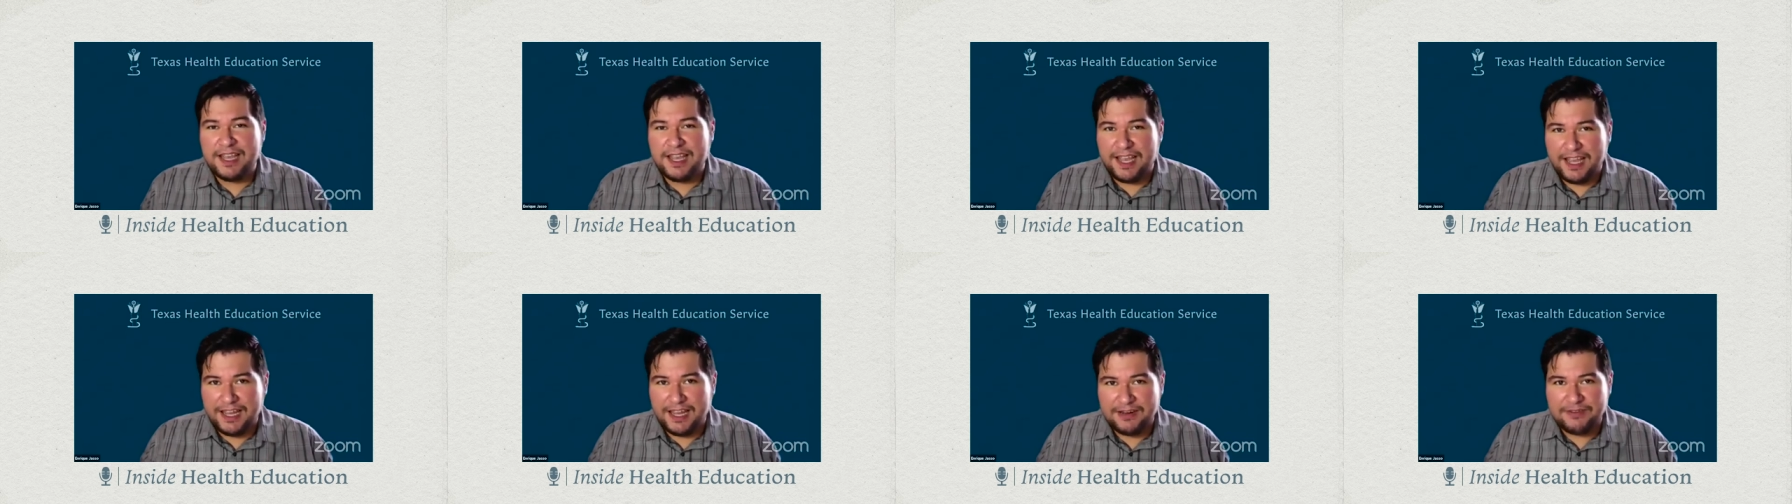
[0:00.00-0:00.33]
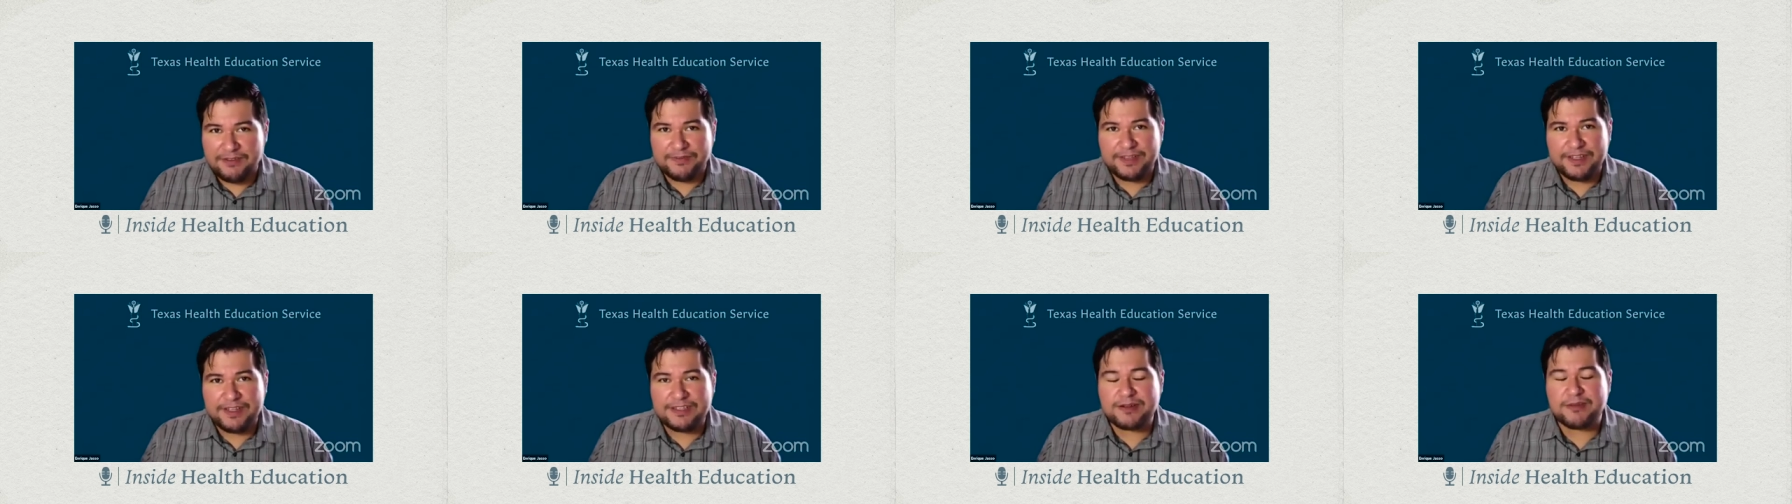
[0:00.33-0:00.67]
And
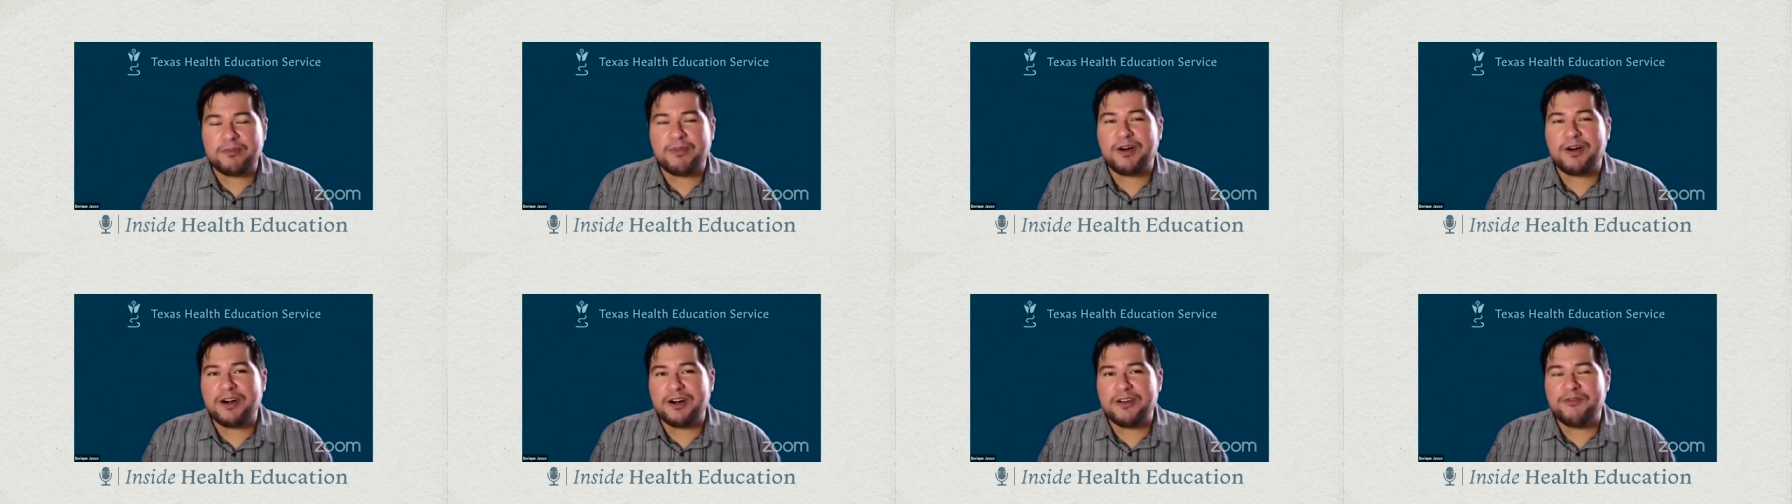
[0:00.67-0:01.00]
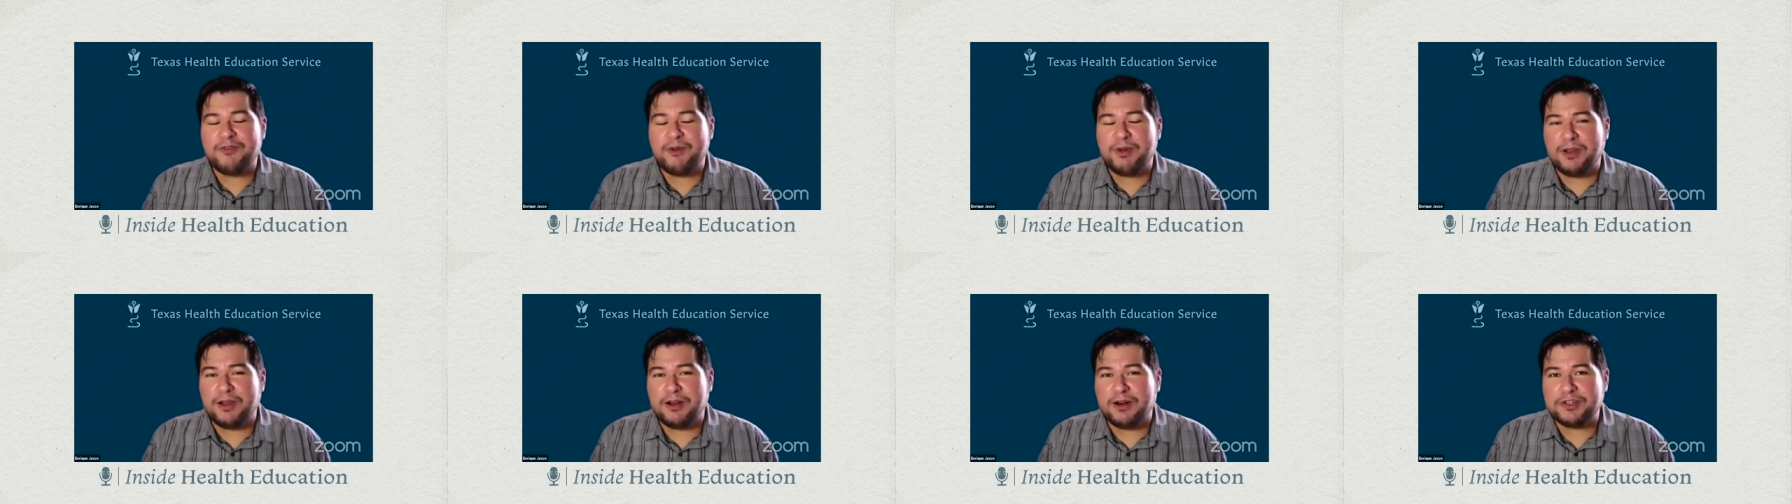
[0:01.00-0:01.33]
if these are part of
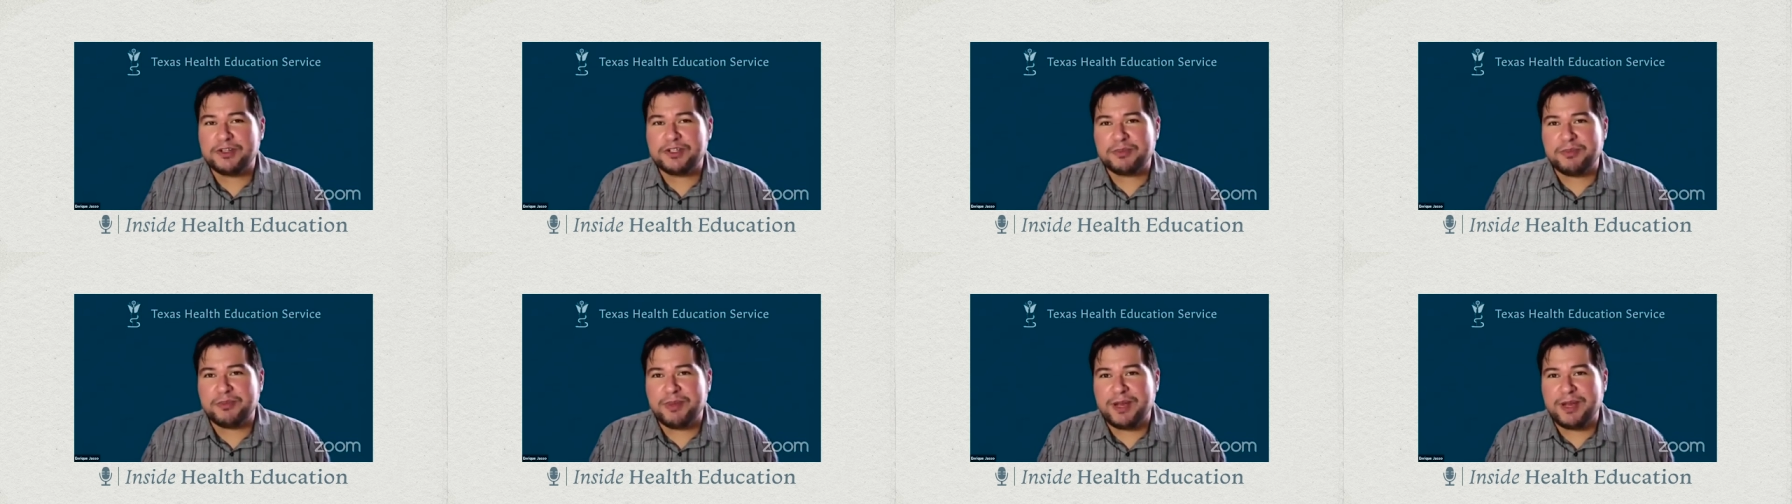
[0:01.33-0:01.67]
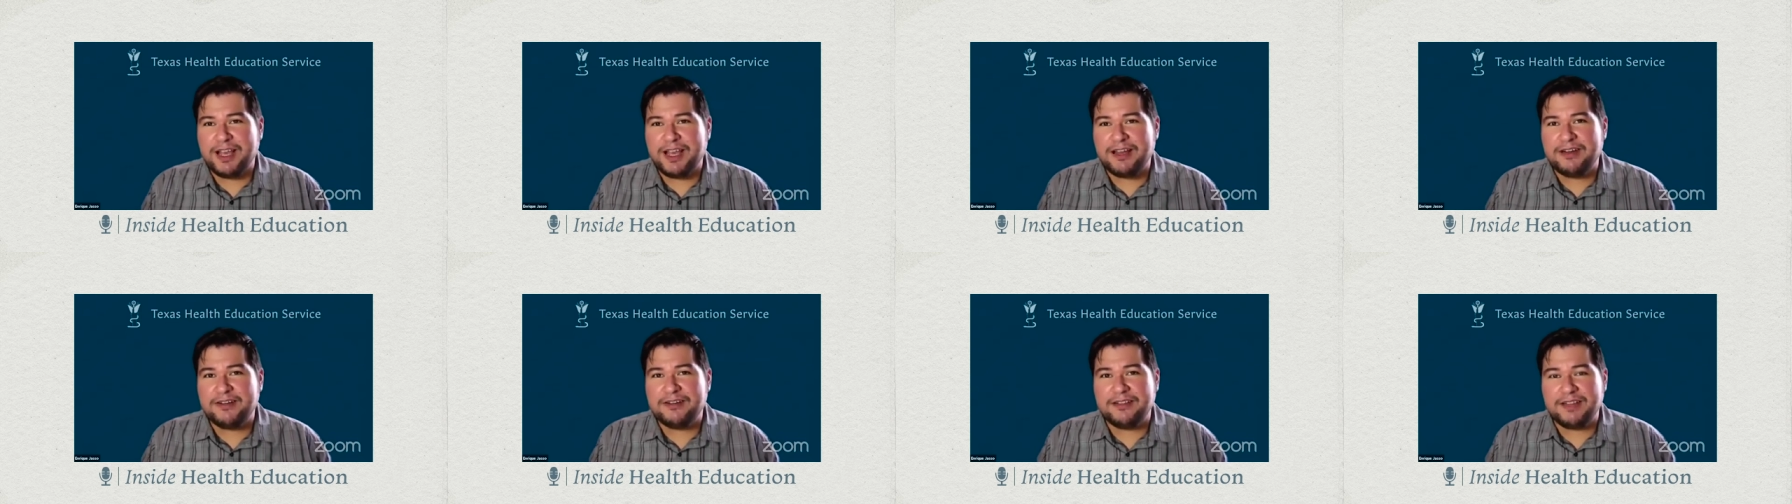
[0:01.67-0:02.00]
a larger
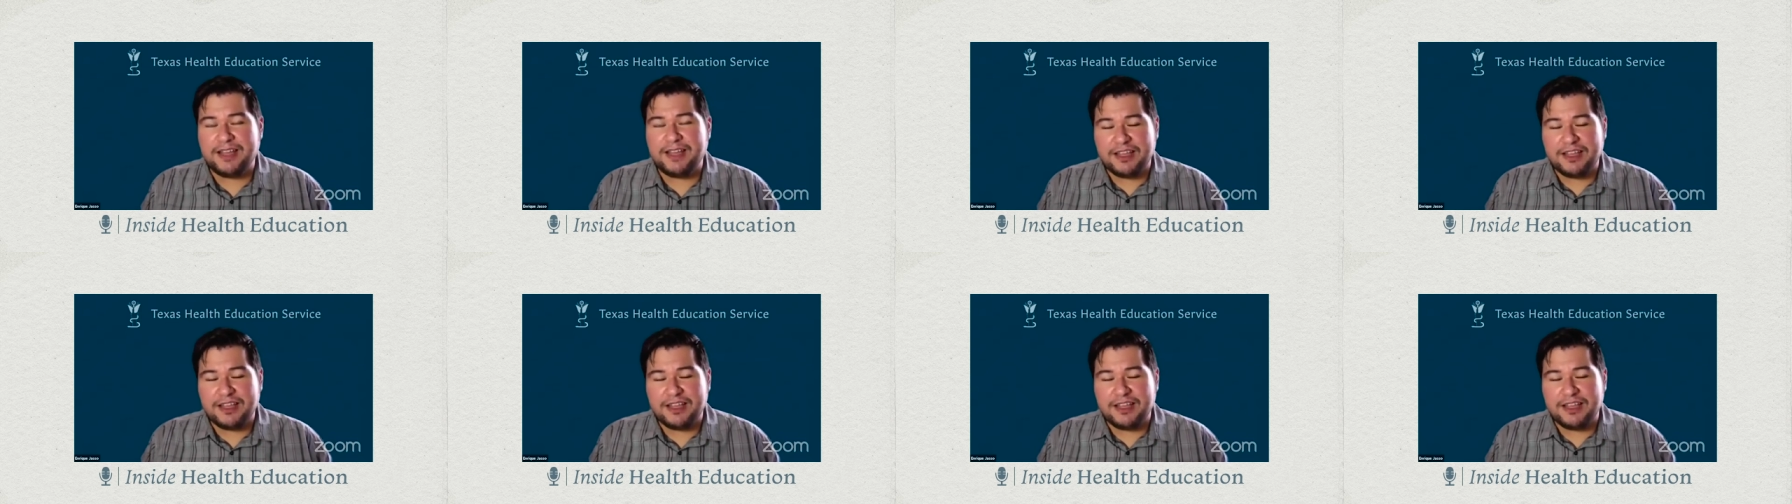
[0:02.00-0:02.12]
pattern,